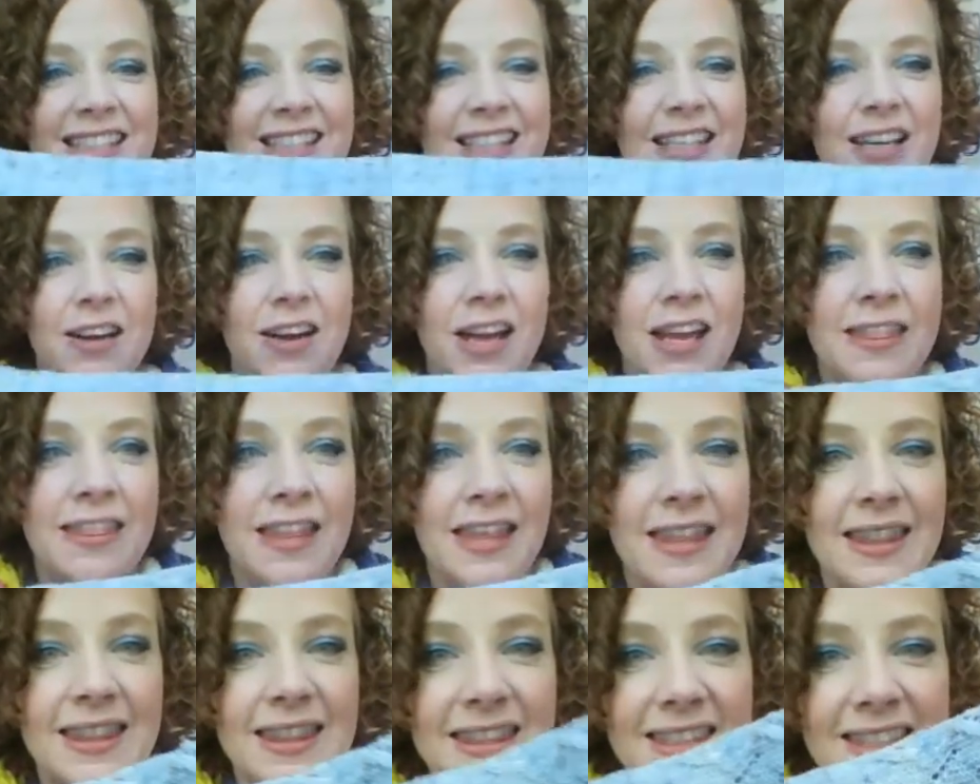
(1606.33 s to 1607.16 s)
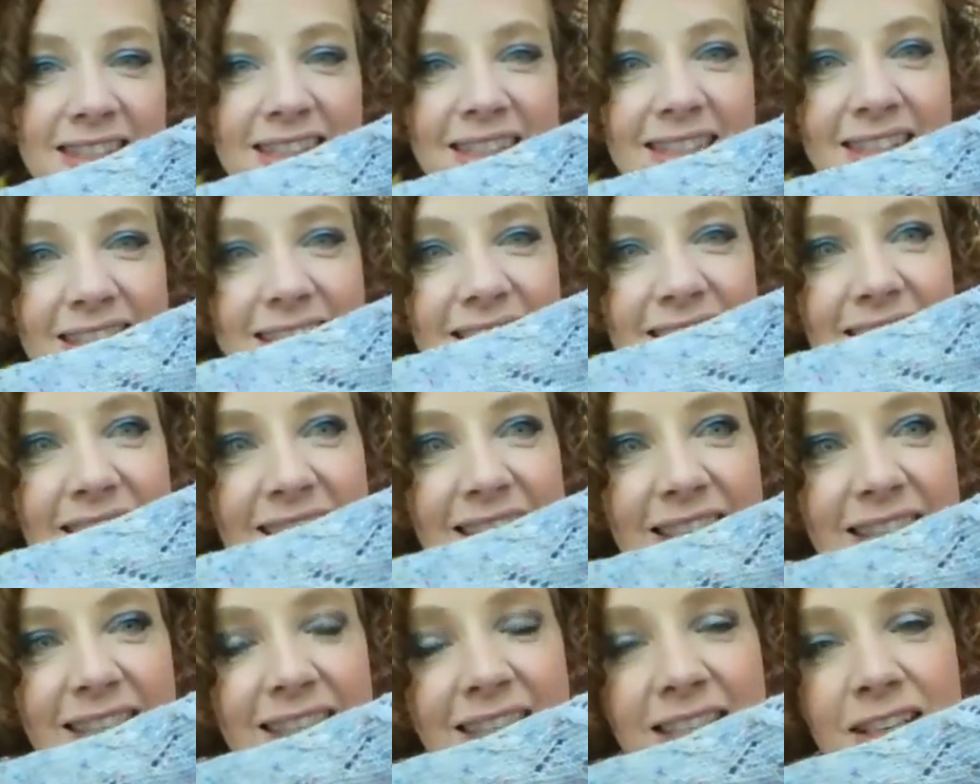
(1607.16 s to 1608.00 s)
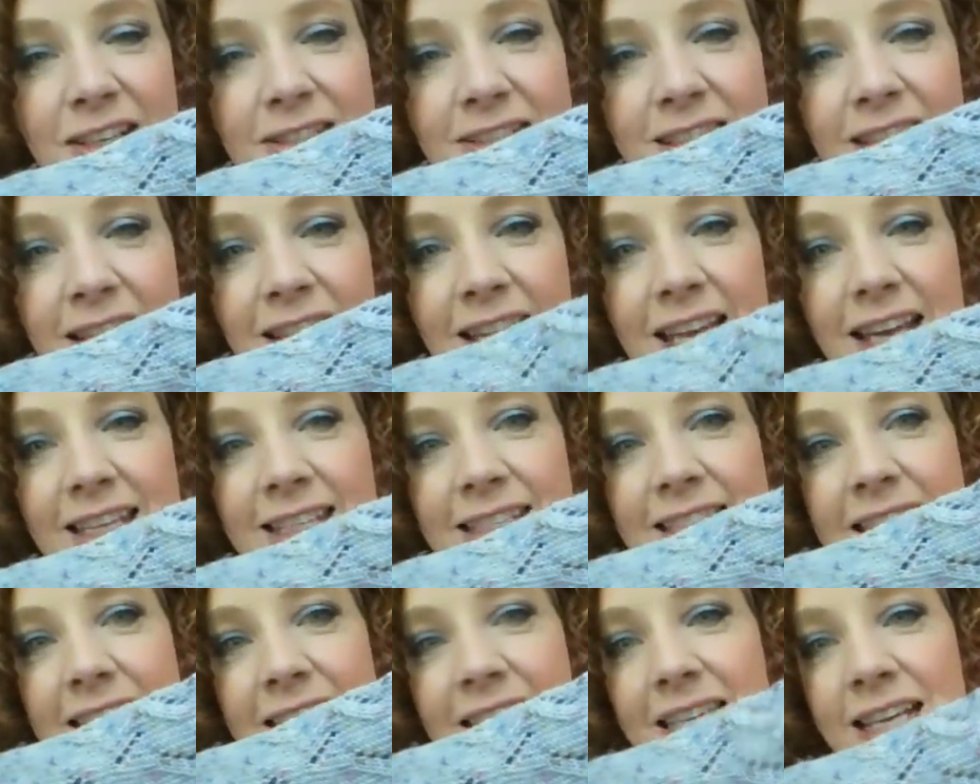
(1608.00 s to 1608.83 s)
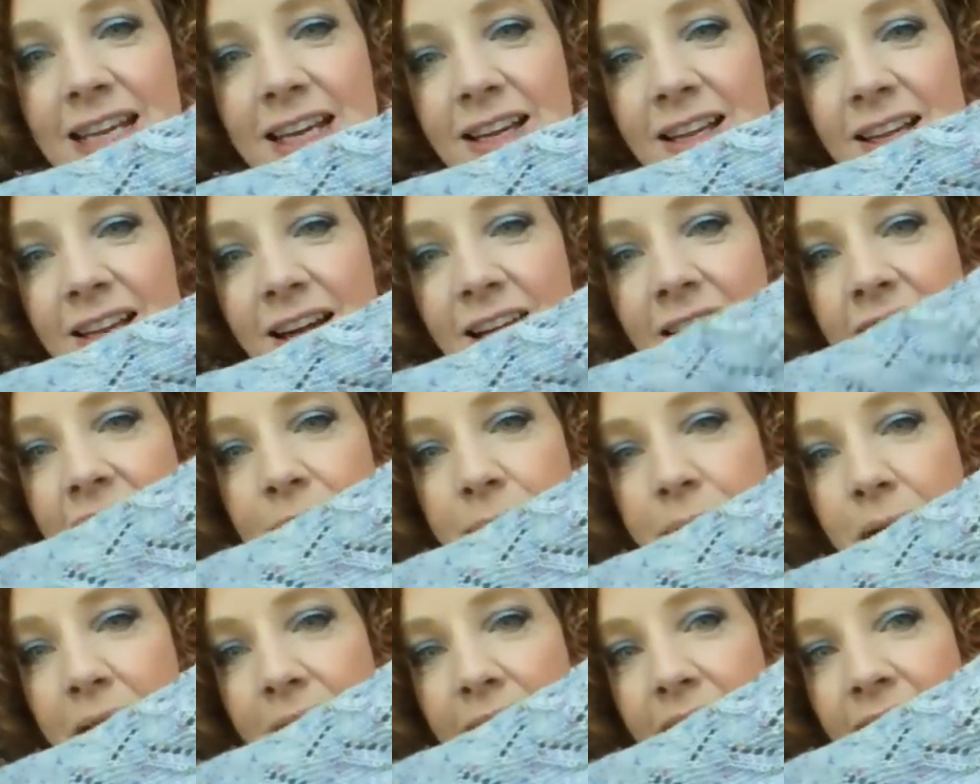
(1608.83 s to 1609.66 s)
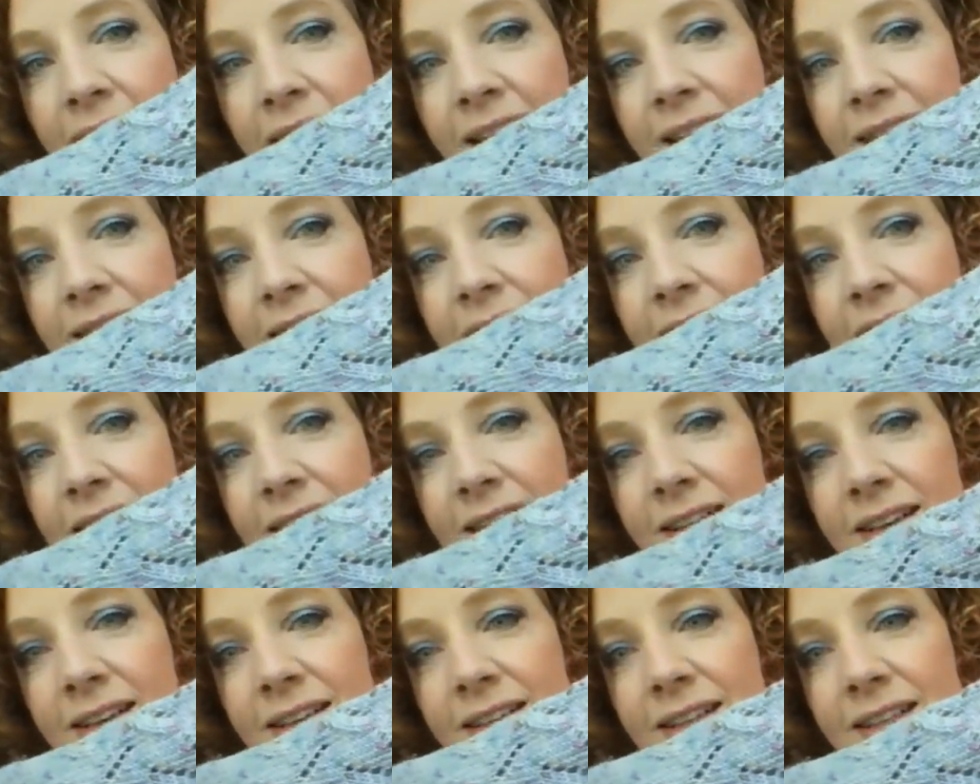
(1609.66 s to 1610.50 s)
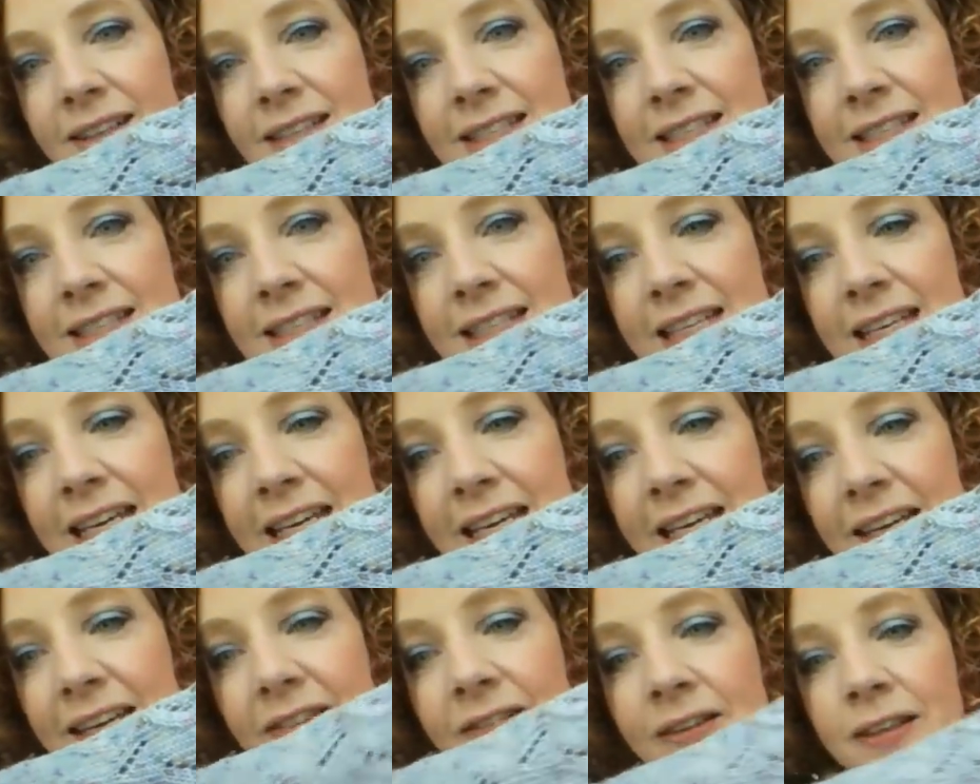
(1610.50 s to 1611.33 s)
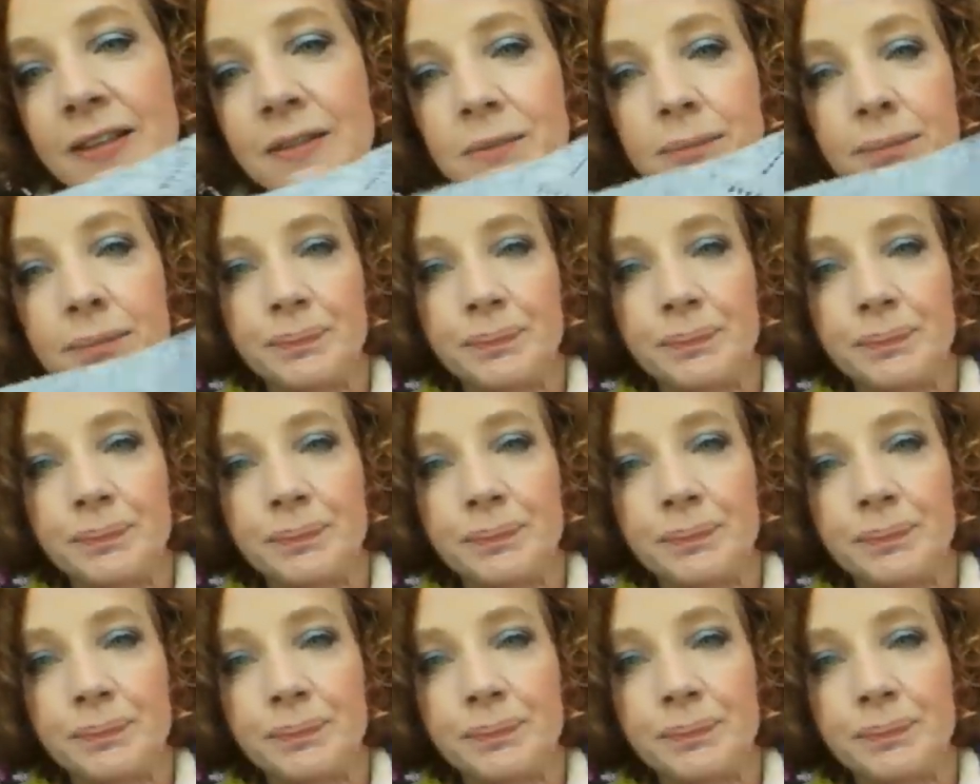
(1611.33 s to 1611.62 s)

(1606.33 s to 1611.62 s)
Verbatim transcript: So, and then there's the lace detail on the sleeve,